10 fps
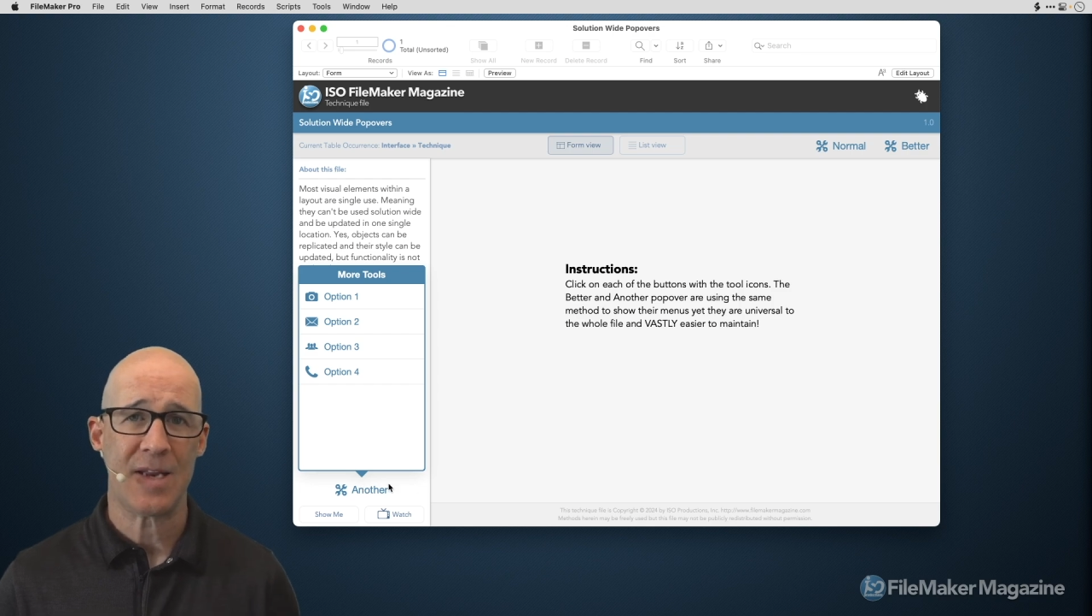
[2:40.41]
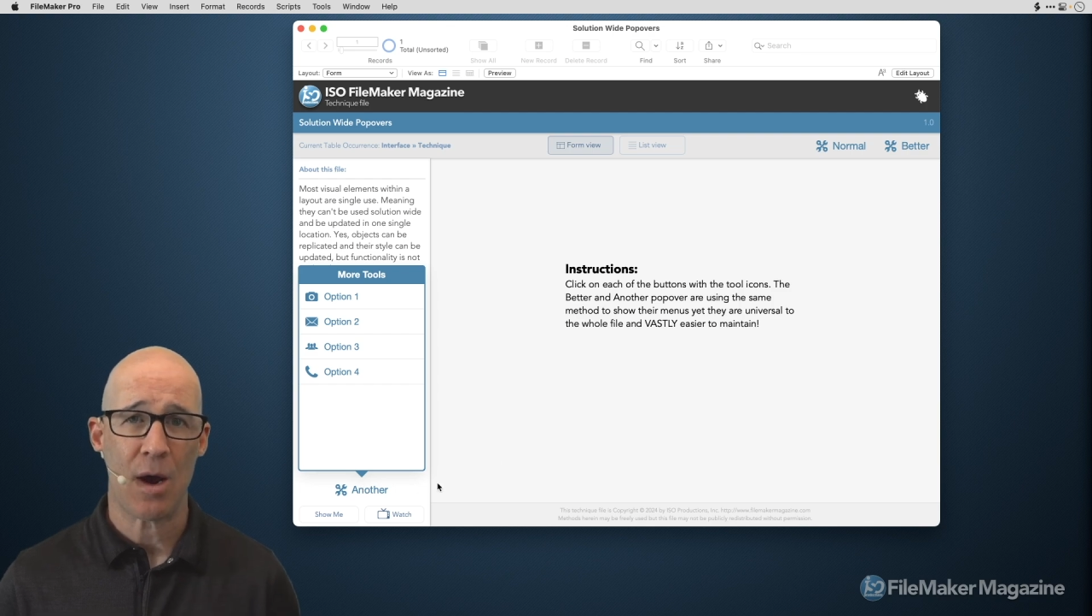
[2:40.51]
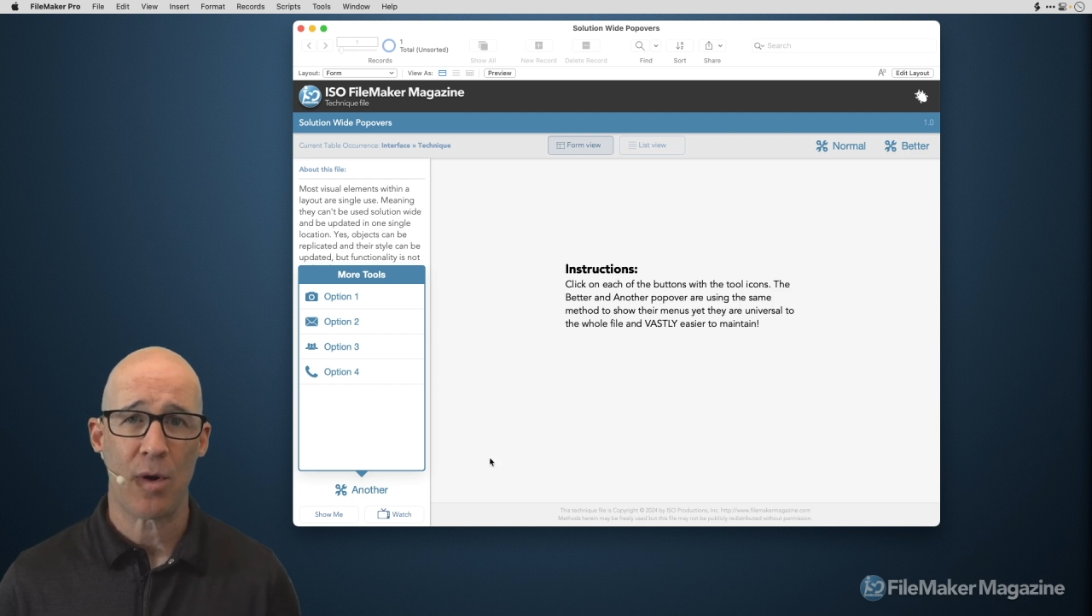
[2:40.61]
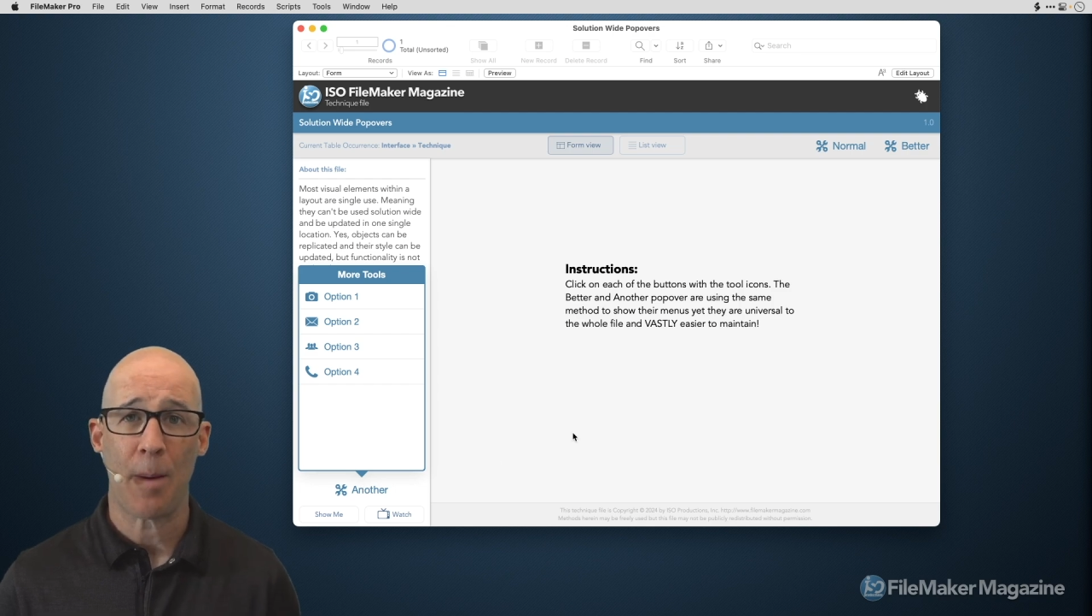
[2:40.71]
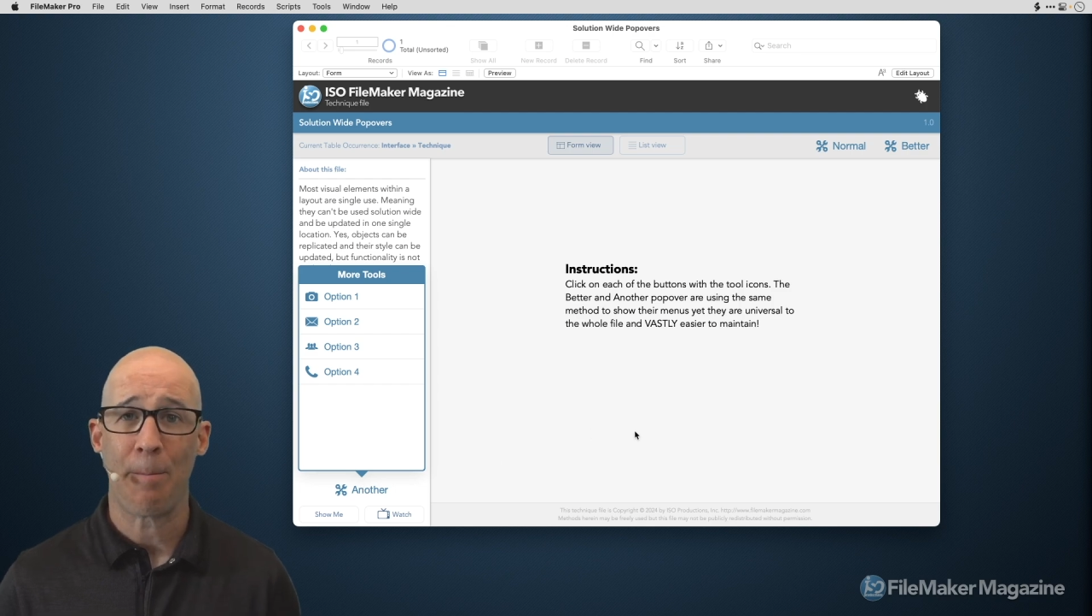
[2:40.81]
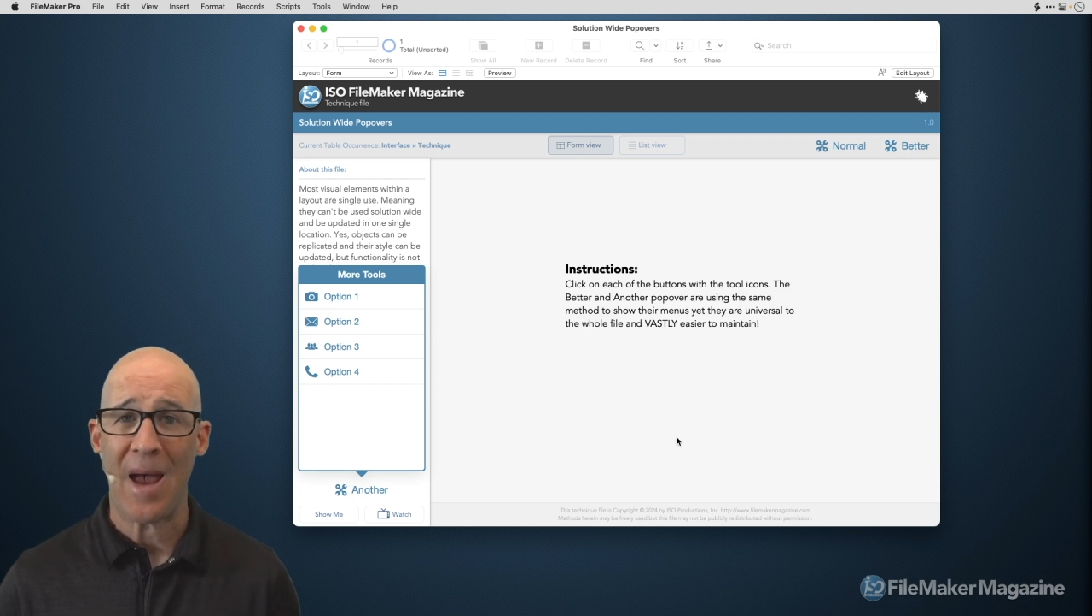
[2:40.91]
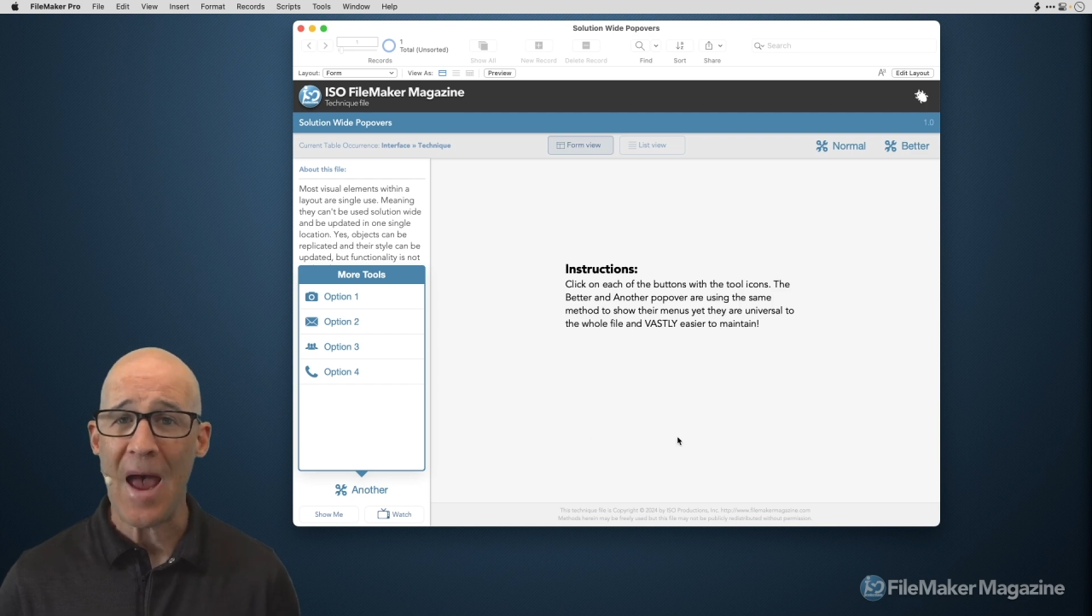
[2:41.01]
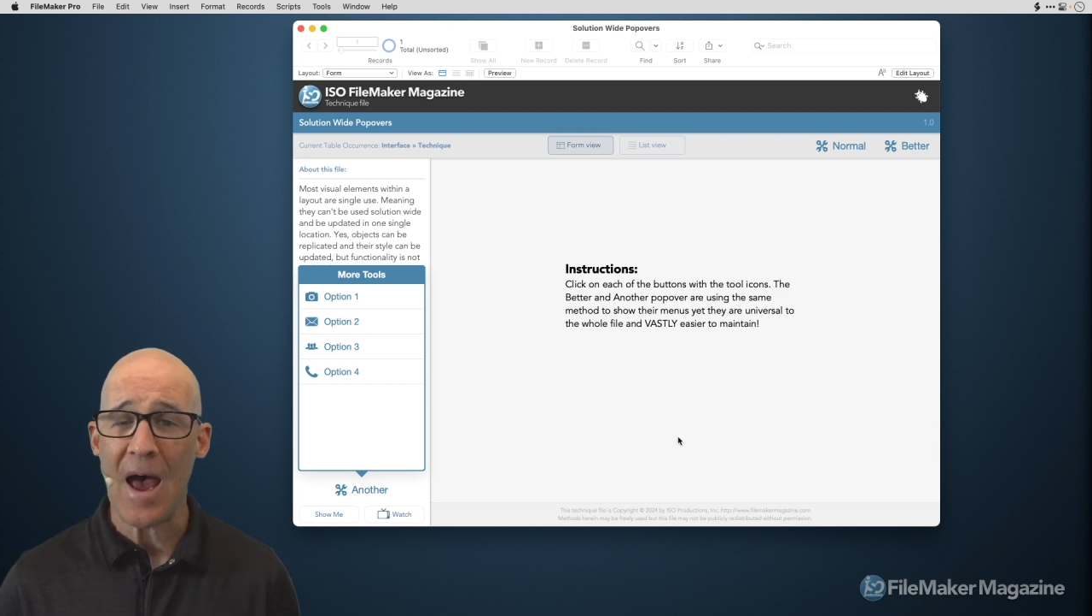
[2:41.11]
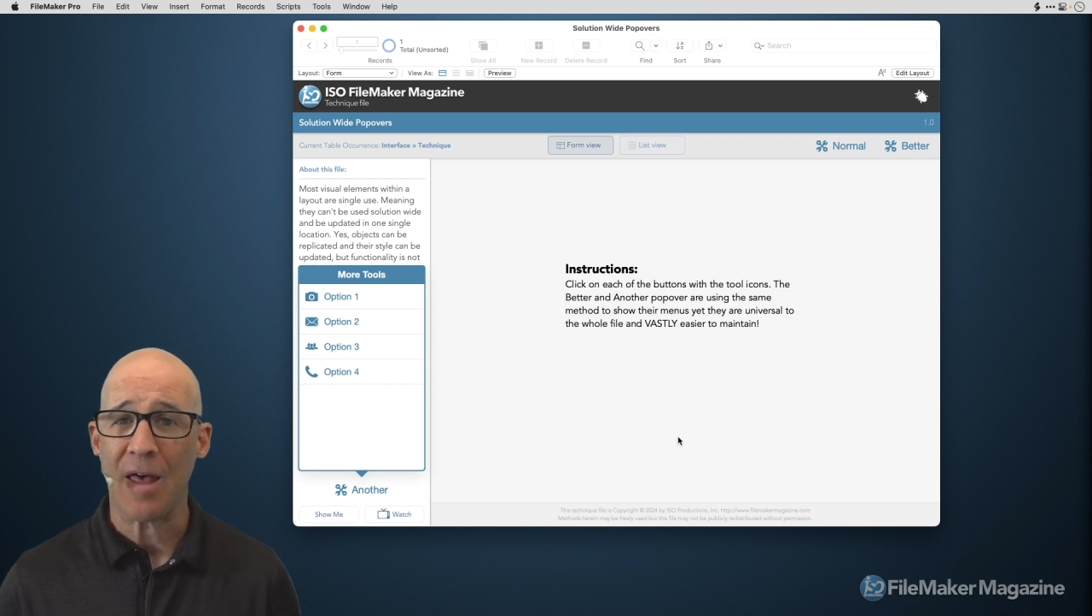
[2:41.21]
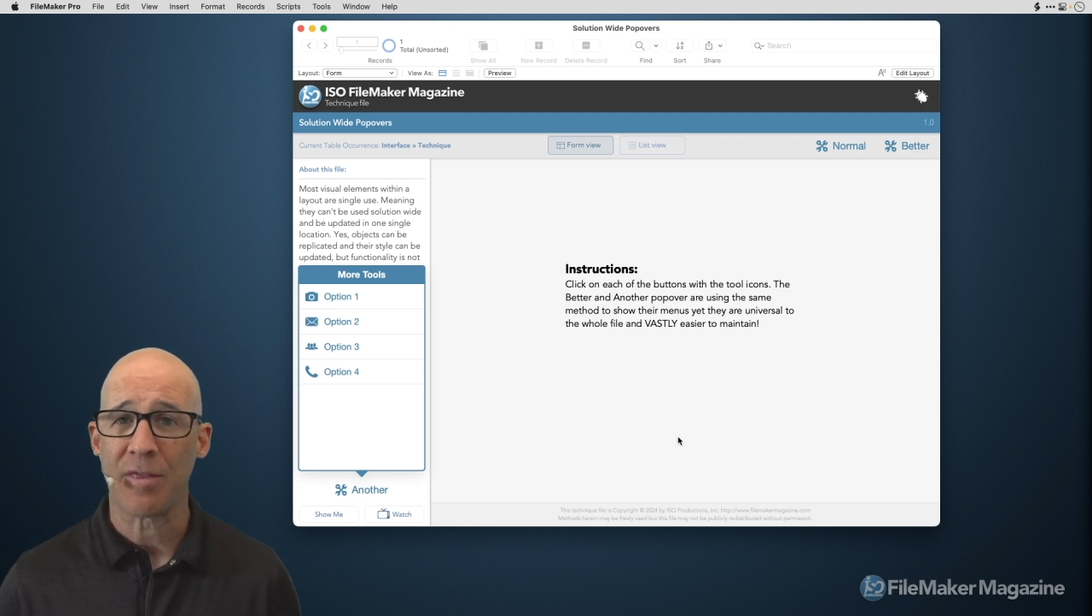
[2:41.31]
down a
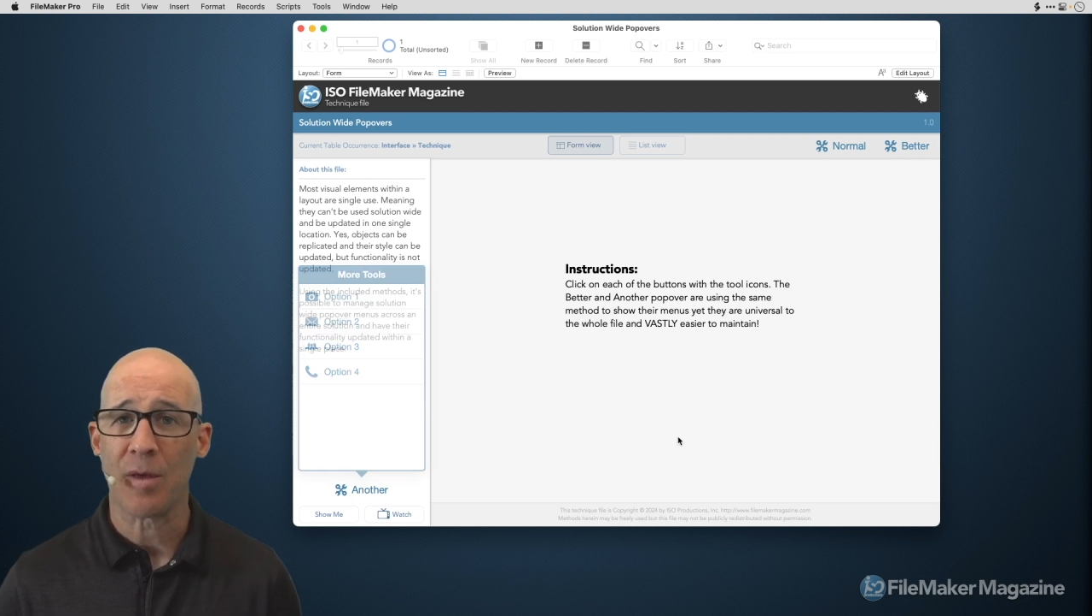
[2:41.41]
path